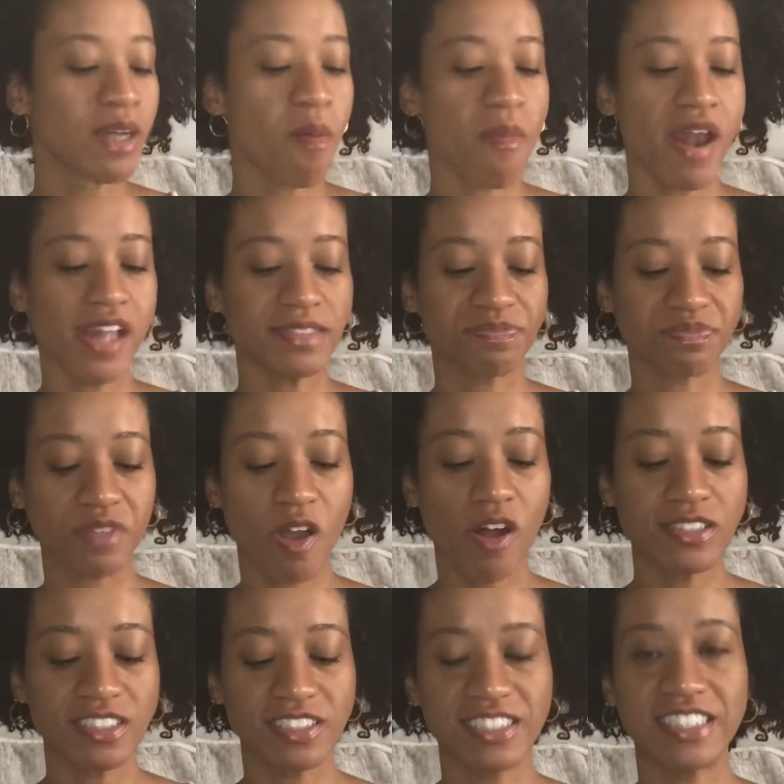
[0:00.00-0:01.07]
but
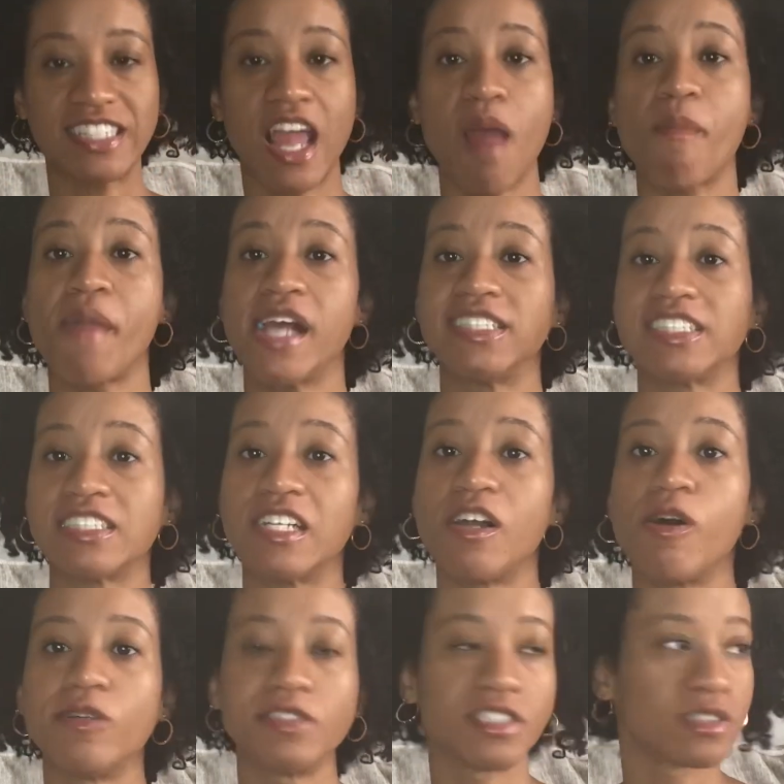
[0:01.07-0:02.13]
Altar'd State makes
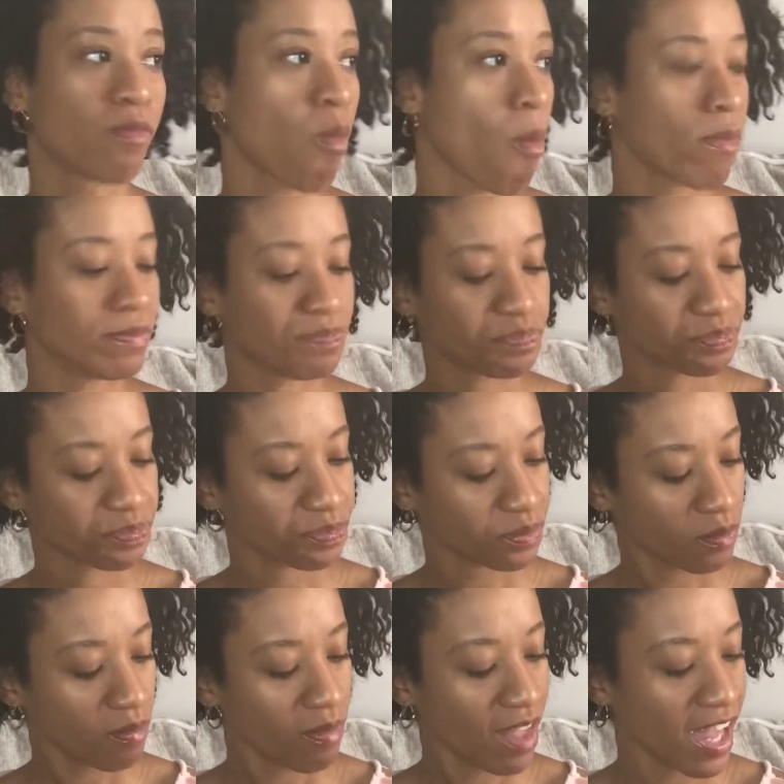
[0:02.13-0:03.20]
clothes.
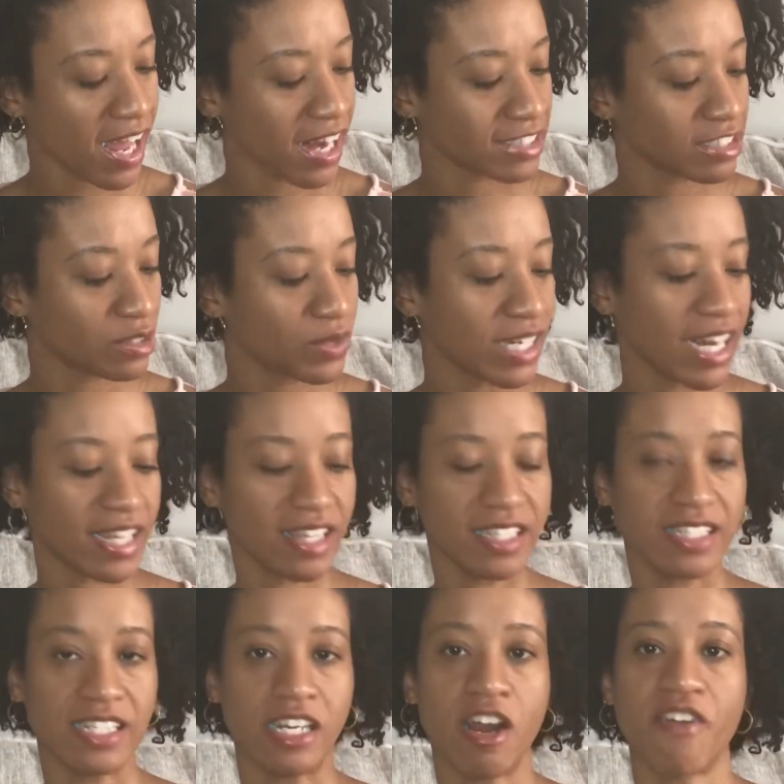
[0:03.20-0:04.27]
And I know we got
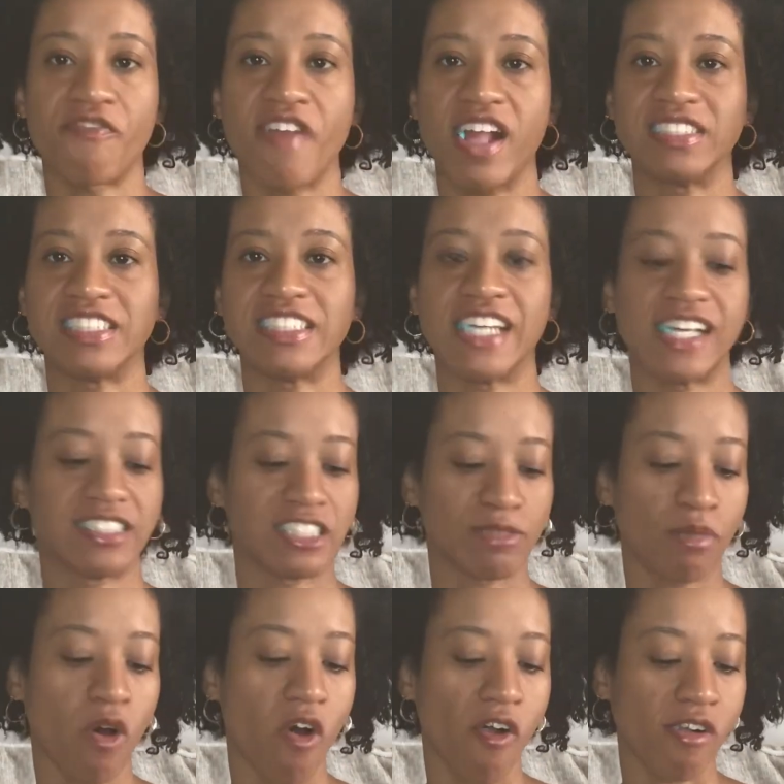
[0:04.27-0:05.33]
this in our fancy dancy
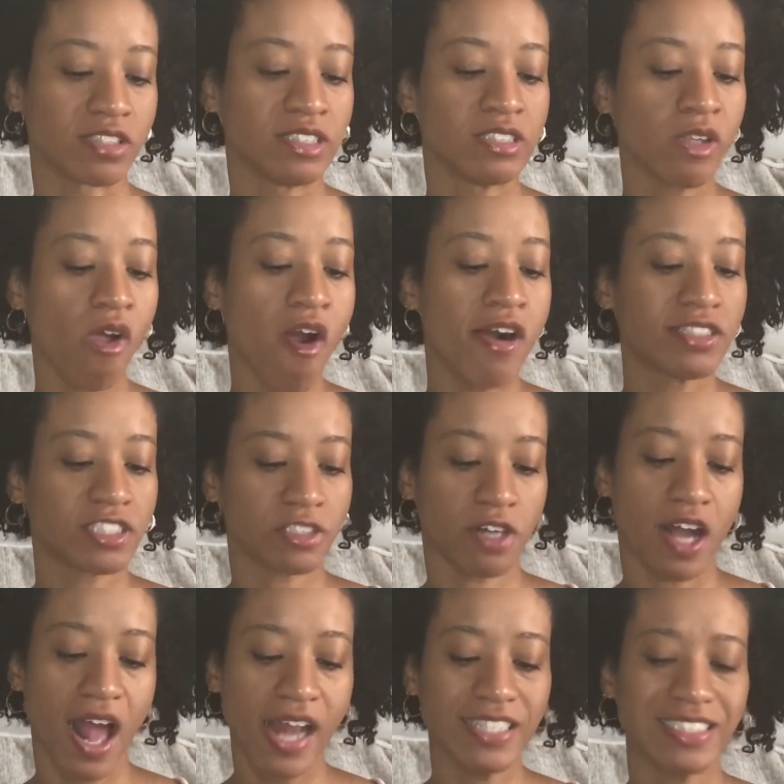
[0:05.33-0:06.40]
mall. So I,
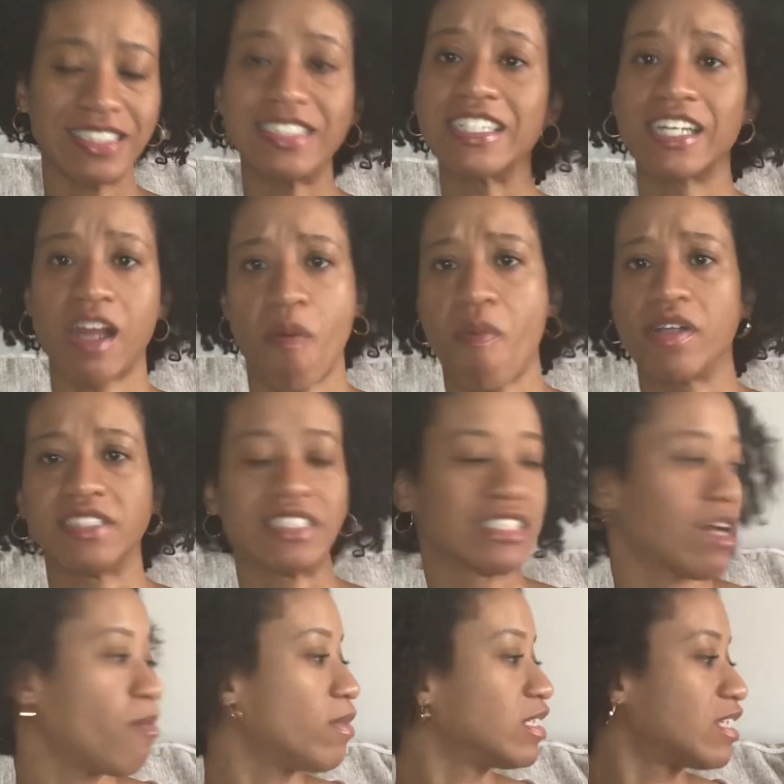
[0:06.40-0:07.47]
I need to look it up and see how
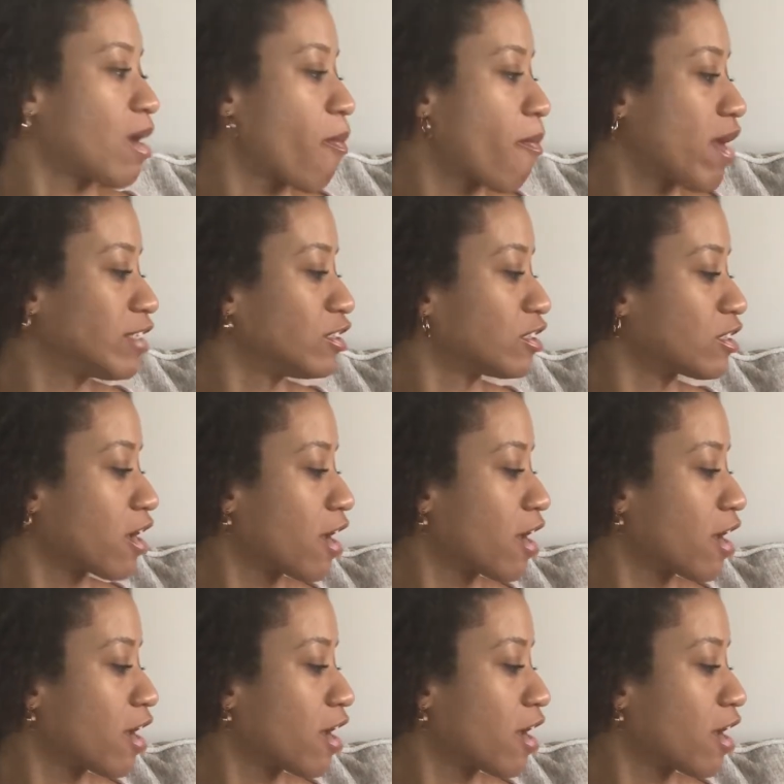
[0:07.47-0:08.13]
much that picture